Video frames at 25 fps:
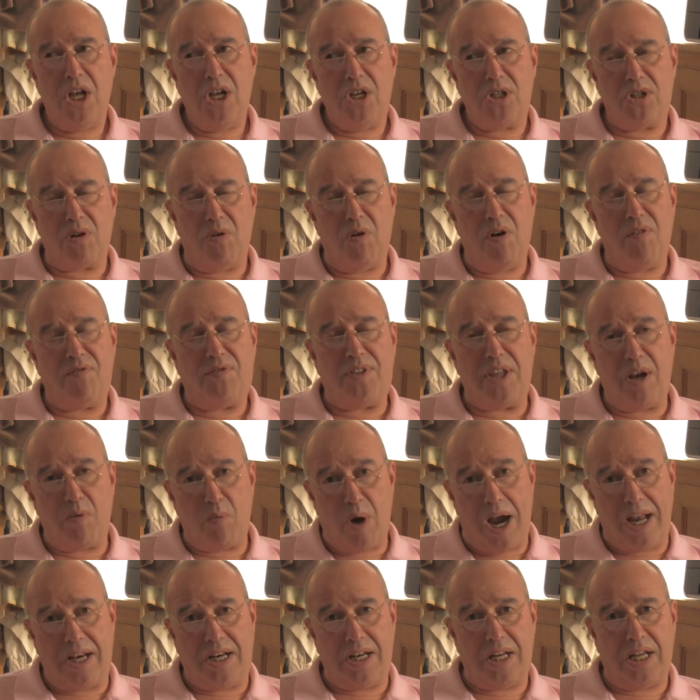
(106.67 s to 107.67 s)
So off they
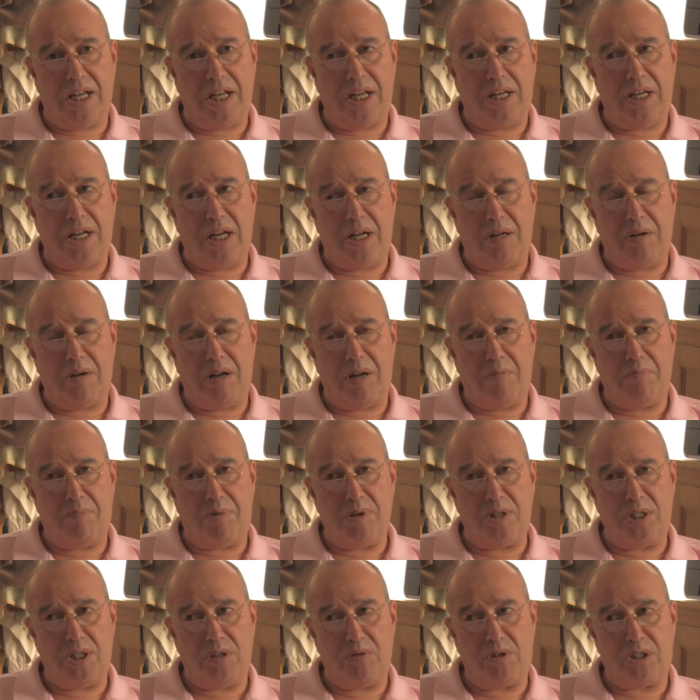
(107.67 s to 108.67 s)
went and
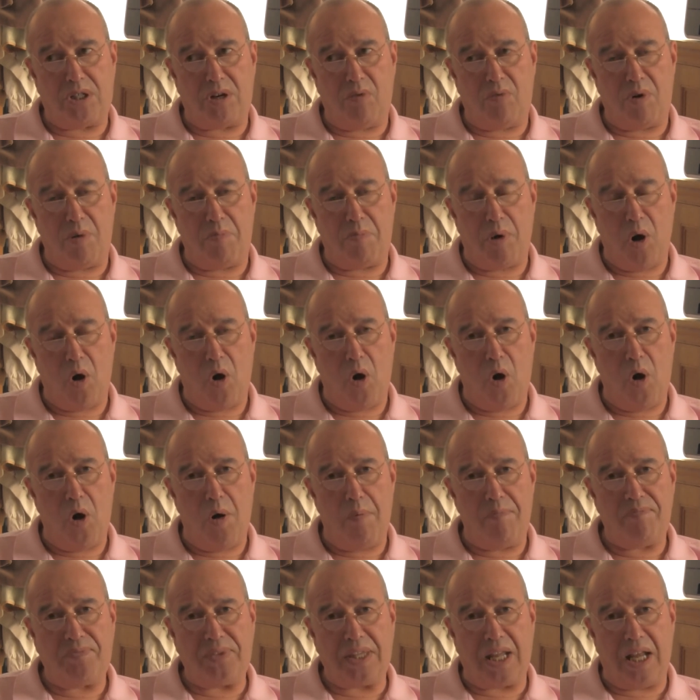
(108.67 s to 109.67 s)
produced a report.
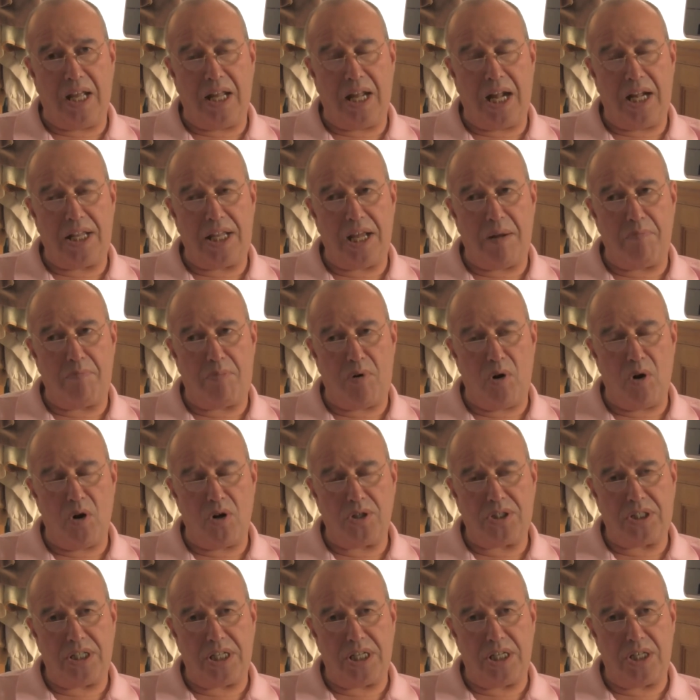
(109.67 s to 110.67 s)
They
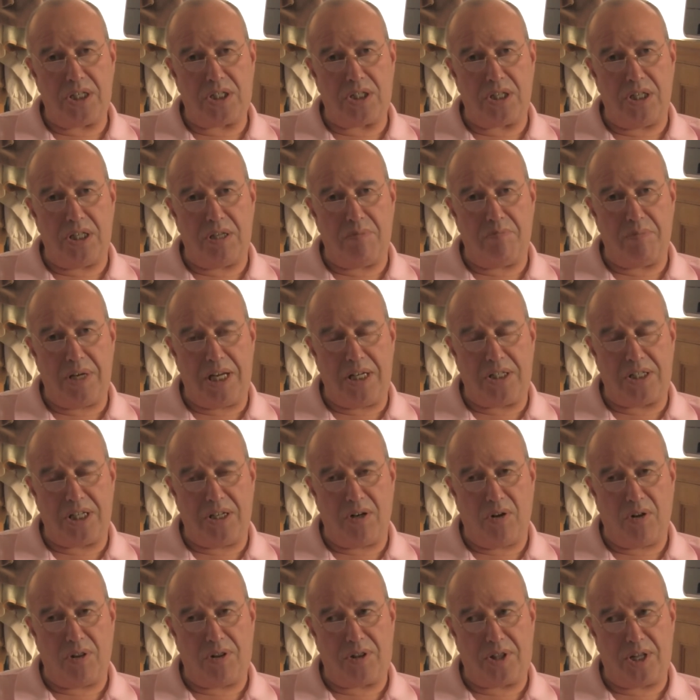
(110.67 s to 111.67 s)
brought it to the meeting
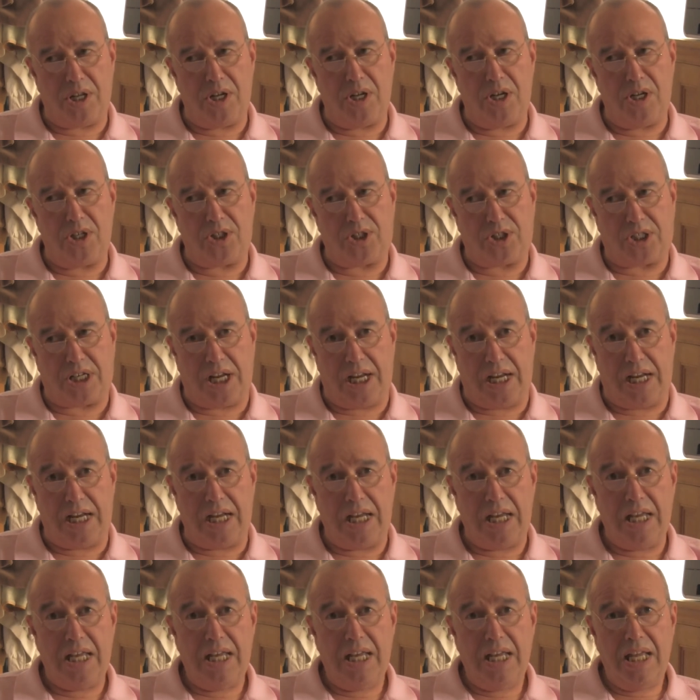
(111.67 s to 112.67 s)
on Thursday,
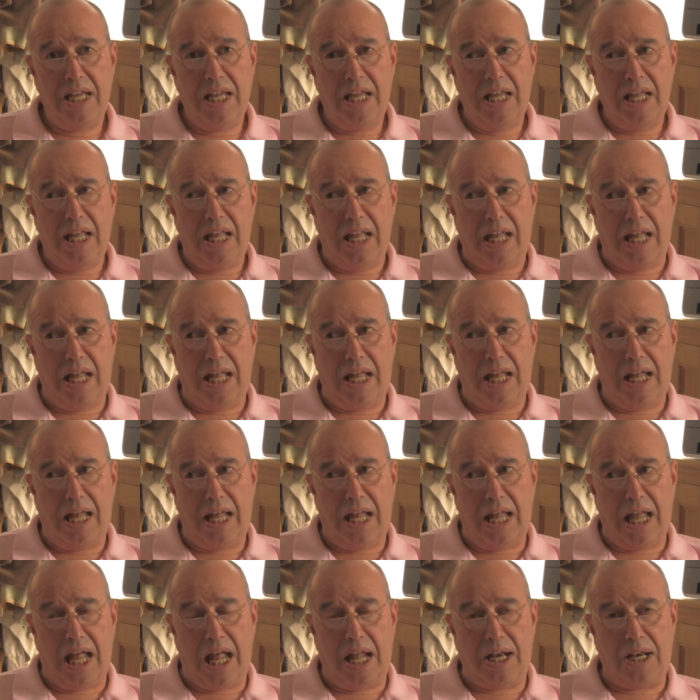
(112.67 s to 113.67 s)

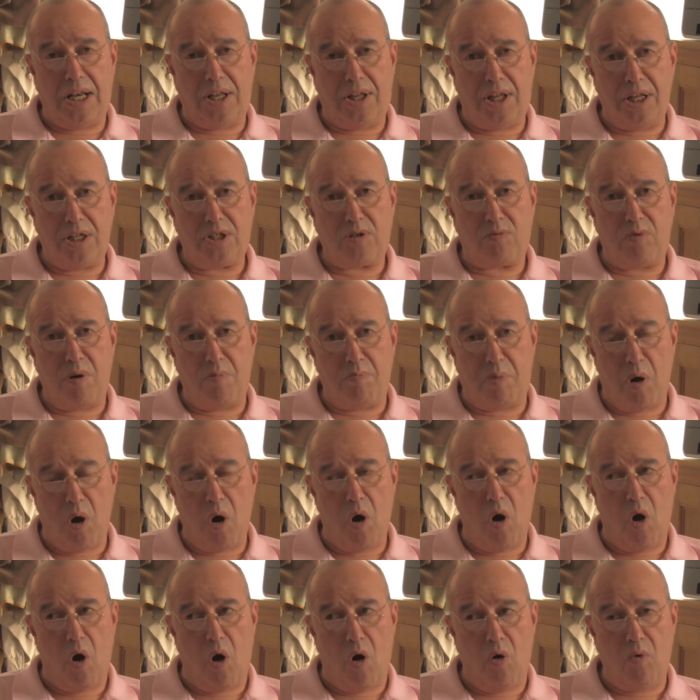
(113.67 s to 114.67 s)
and this
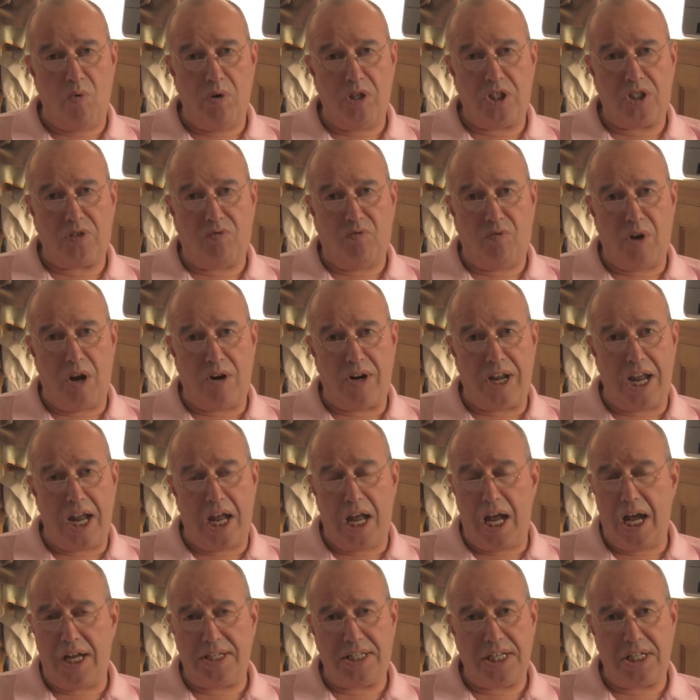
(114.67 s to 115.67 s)
report was very
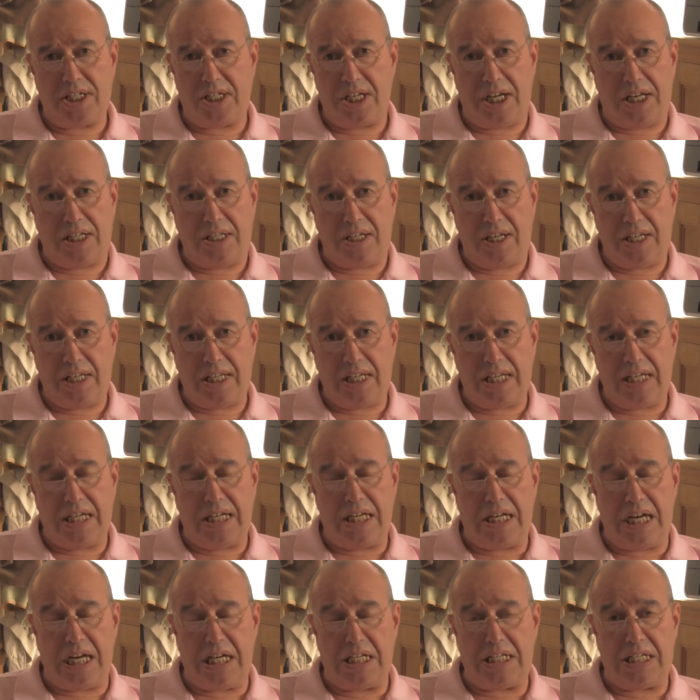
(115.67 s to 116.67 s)
hard-hitting.
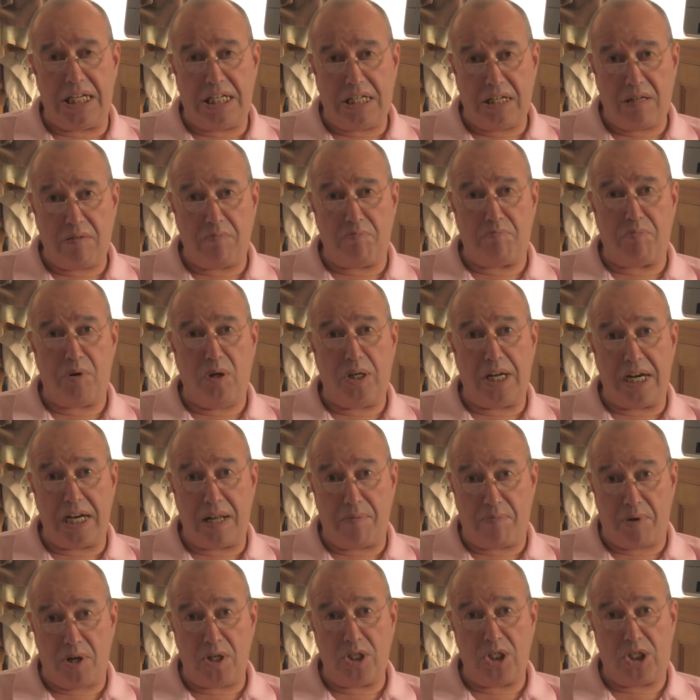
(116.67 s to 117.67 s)
It didn't pull any
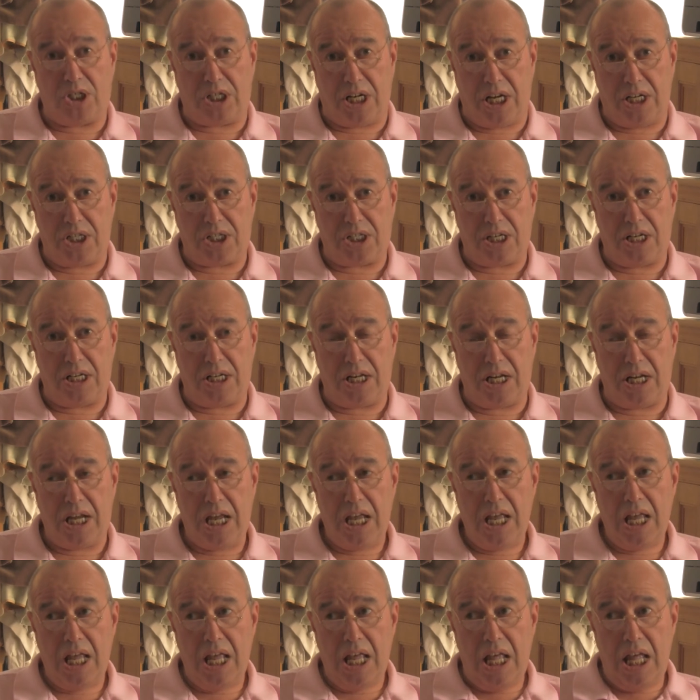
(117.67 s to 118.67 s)
punches, and
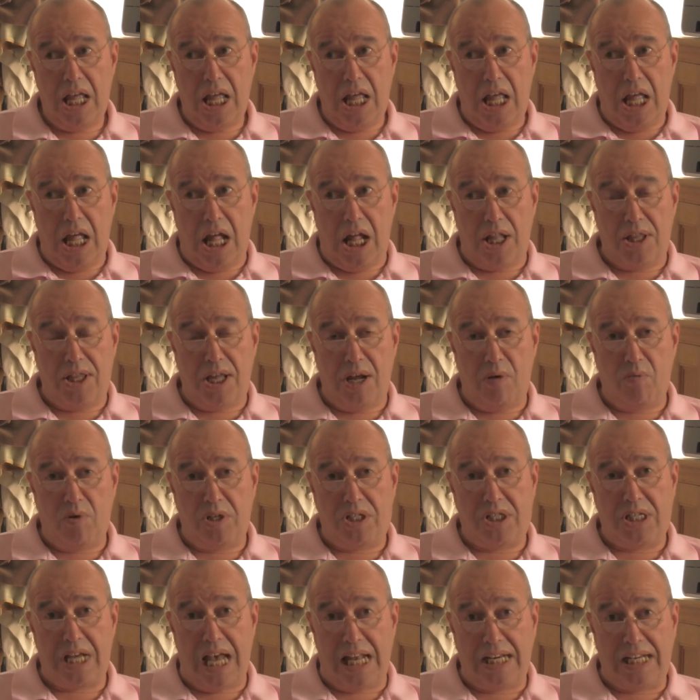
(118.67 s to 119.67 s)
they were
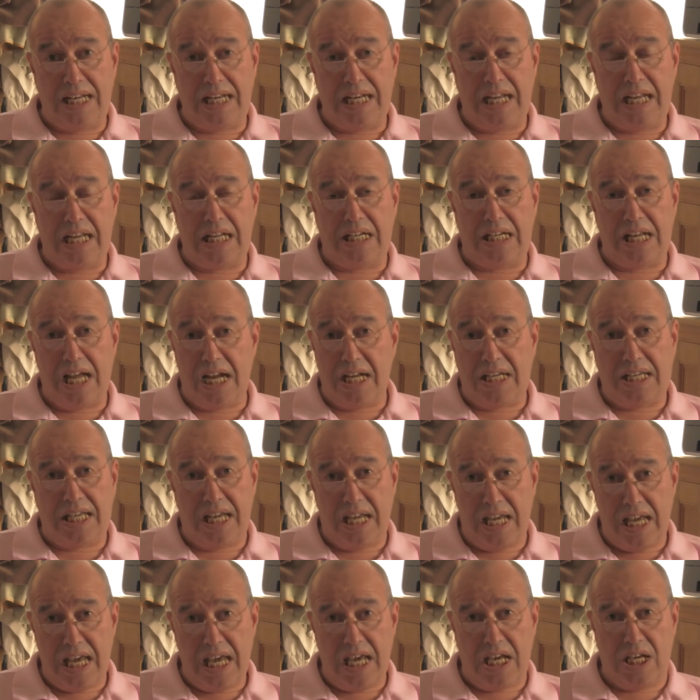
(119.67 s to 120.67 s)
telling it like
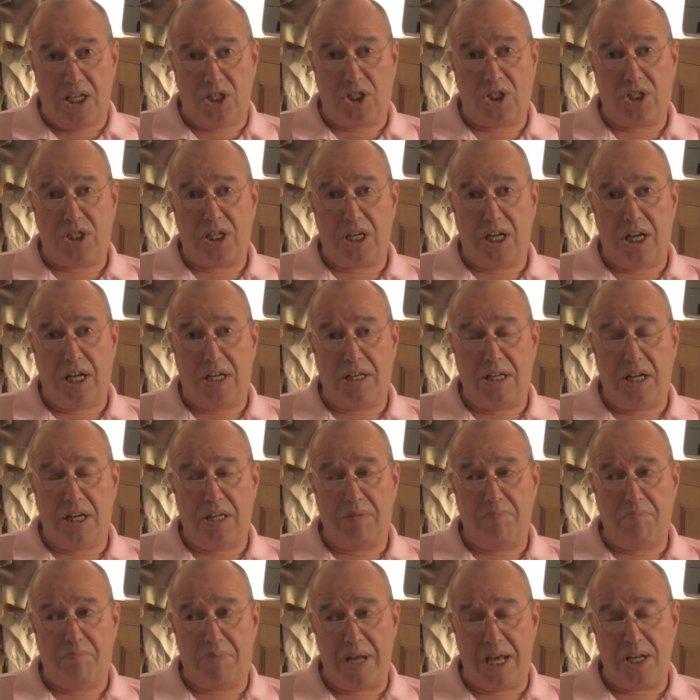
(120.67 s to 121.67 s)
it is.
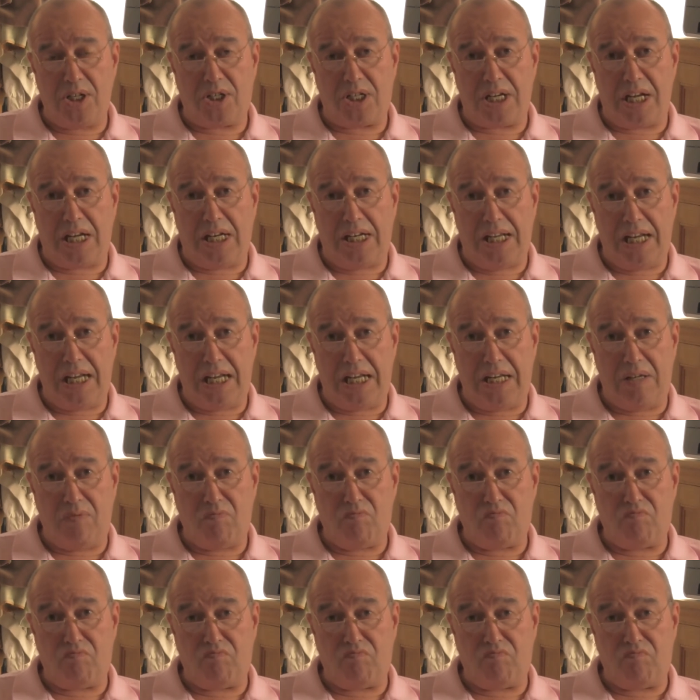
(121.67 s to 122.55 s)
And basically,